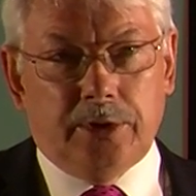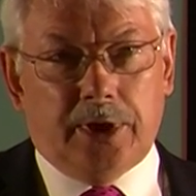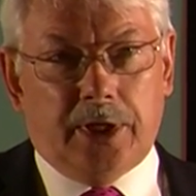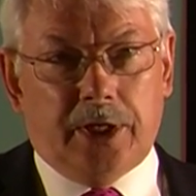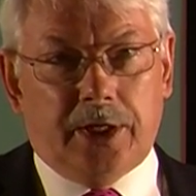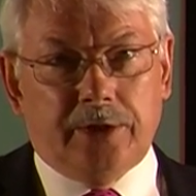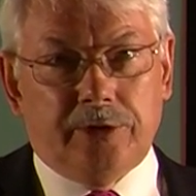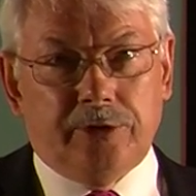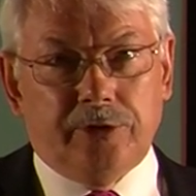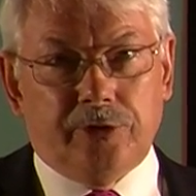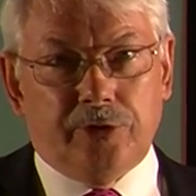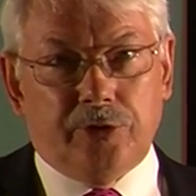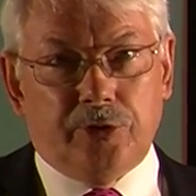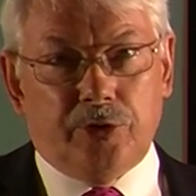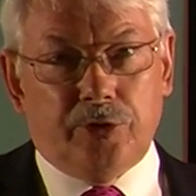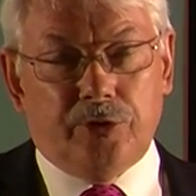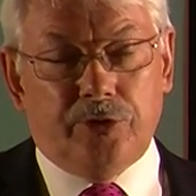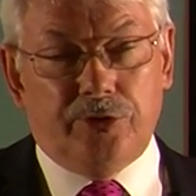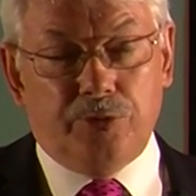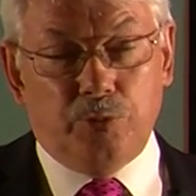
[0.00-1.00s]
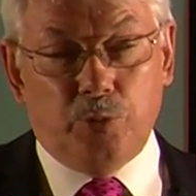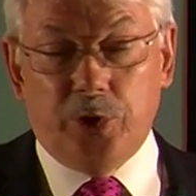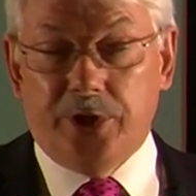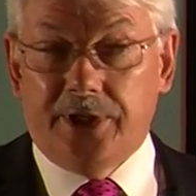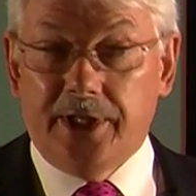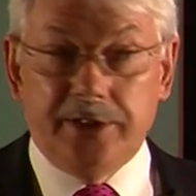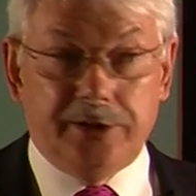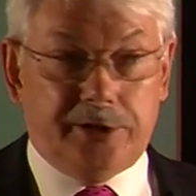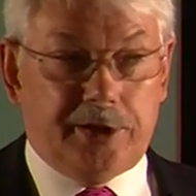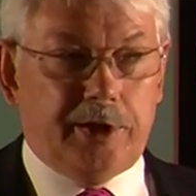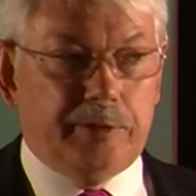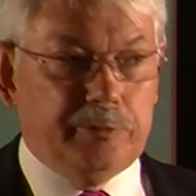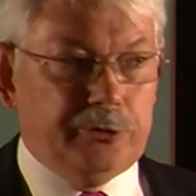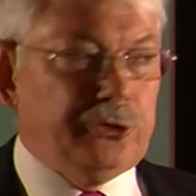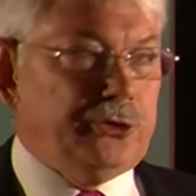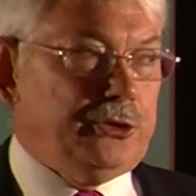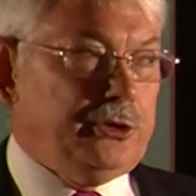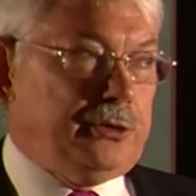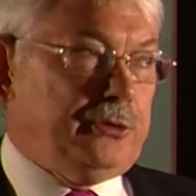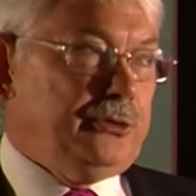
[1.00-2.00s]
And we then come
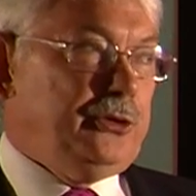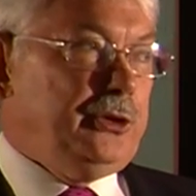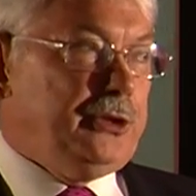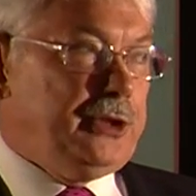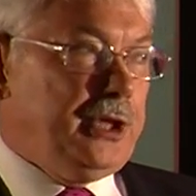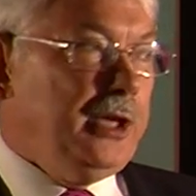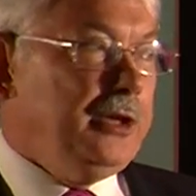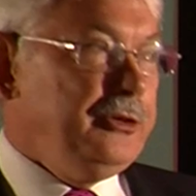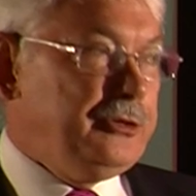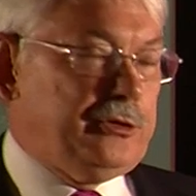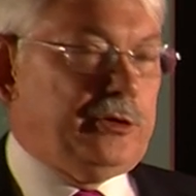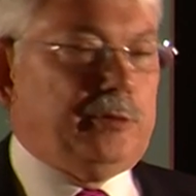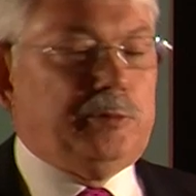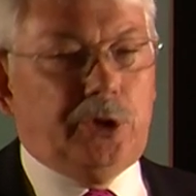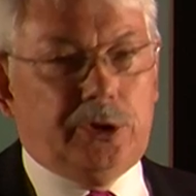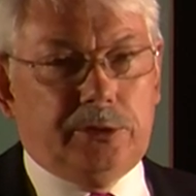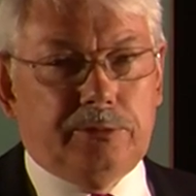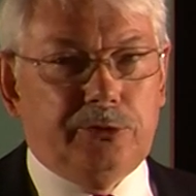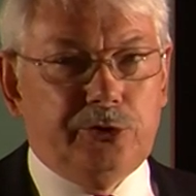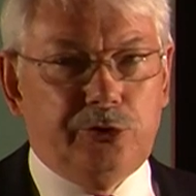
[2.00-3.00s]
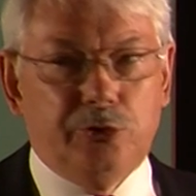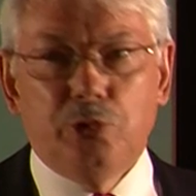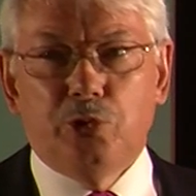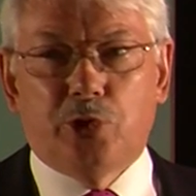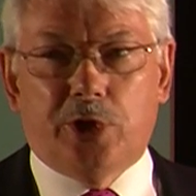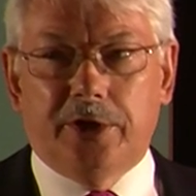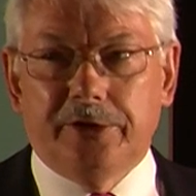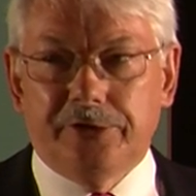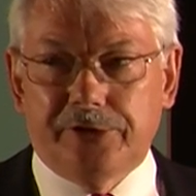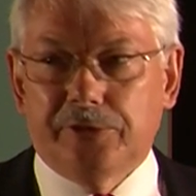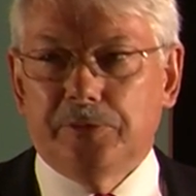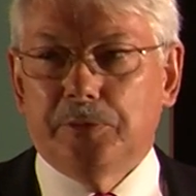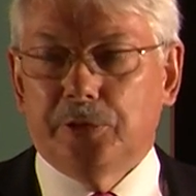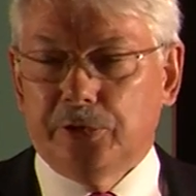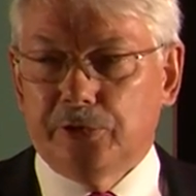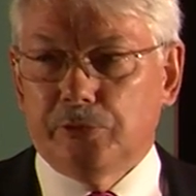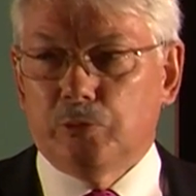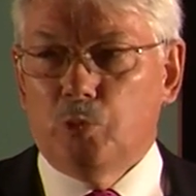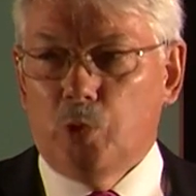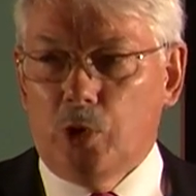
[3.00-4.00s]
to the, the customer do
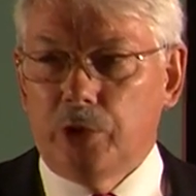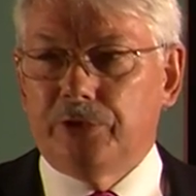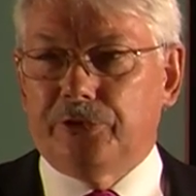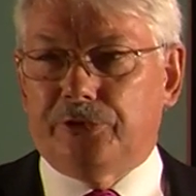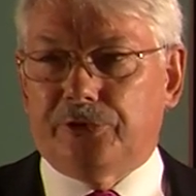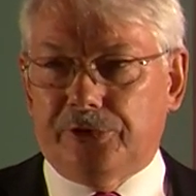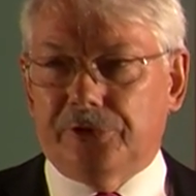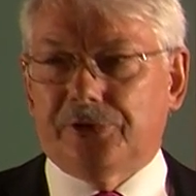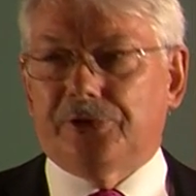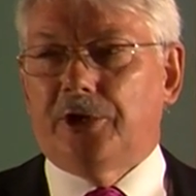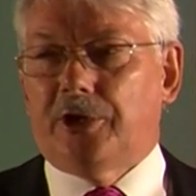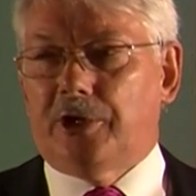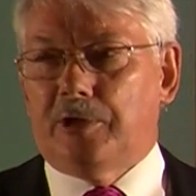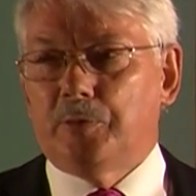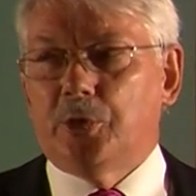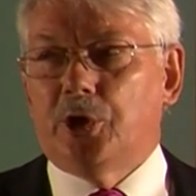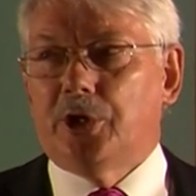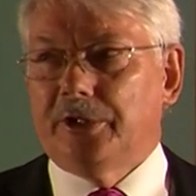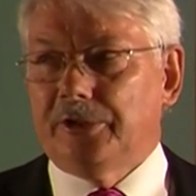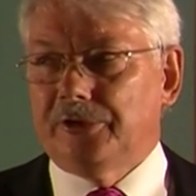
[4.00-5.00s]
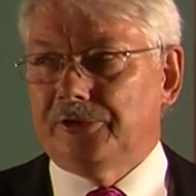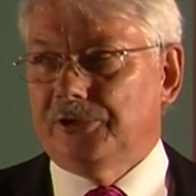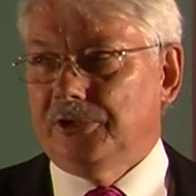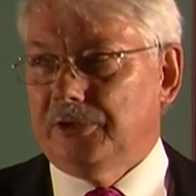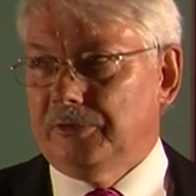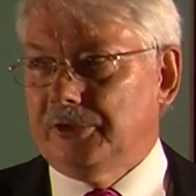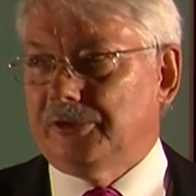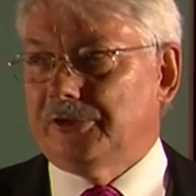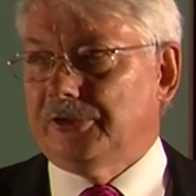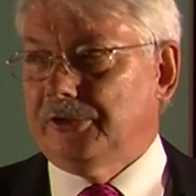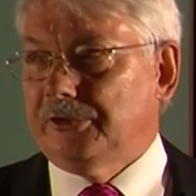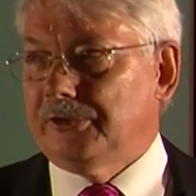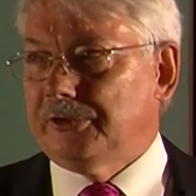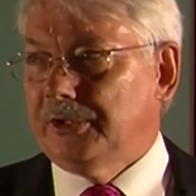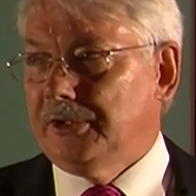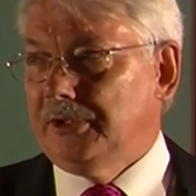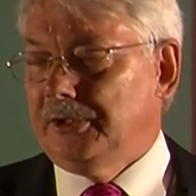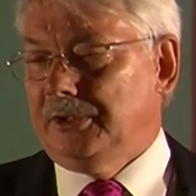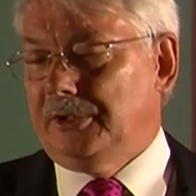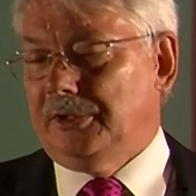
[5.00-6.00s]
customers want to start buying services
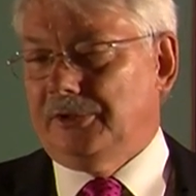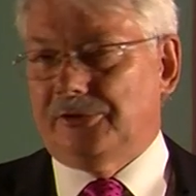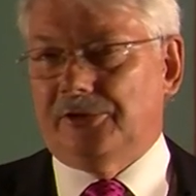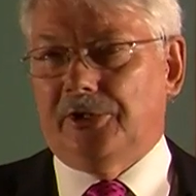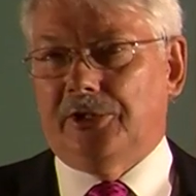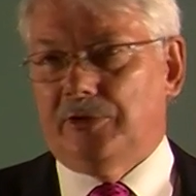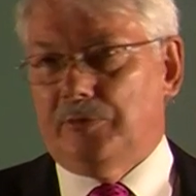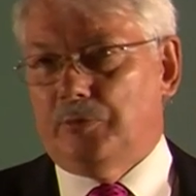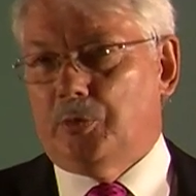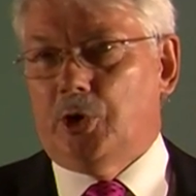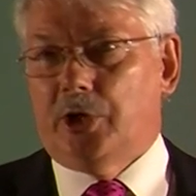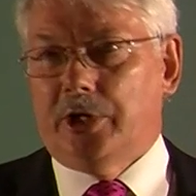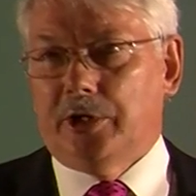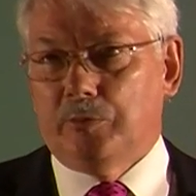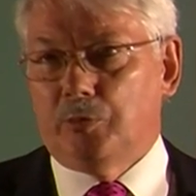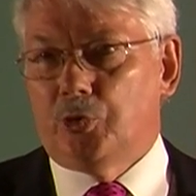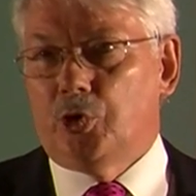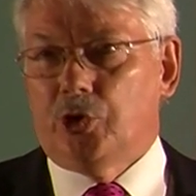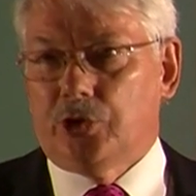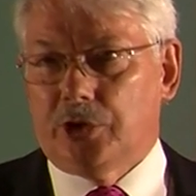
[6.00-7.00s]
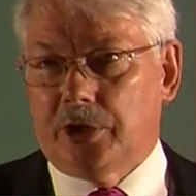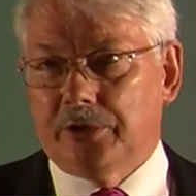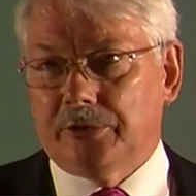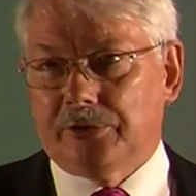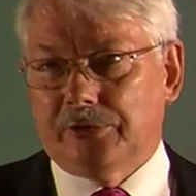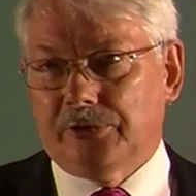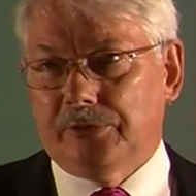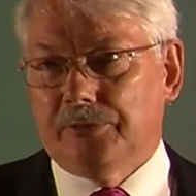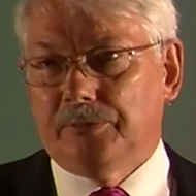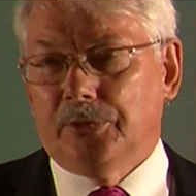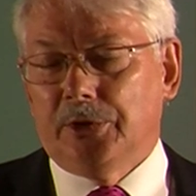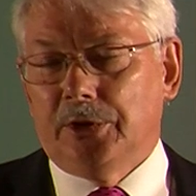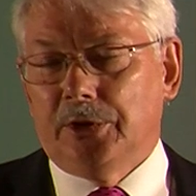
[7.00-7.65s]
instead of buying products?